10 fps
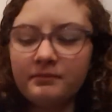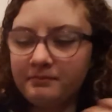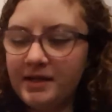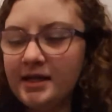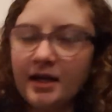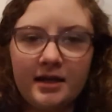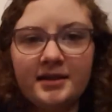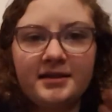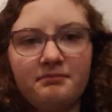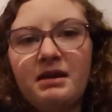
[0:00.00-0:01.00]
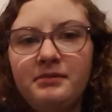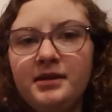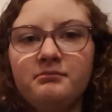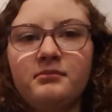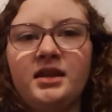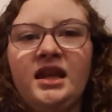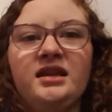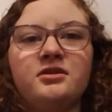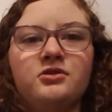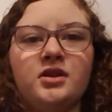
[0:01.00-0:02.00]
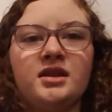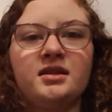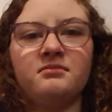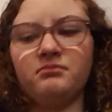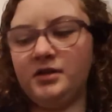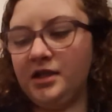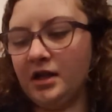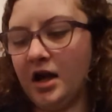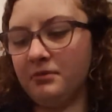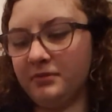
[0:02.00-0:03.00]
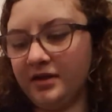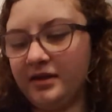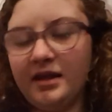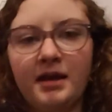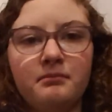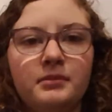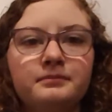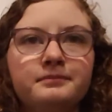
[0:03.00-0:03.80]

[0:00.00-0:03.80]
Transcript: Because maybe things are just done with them.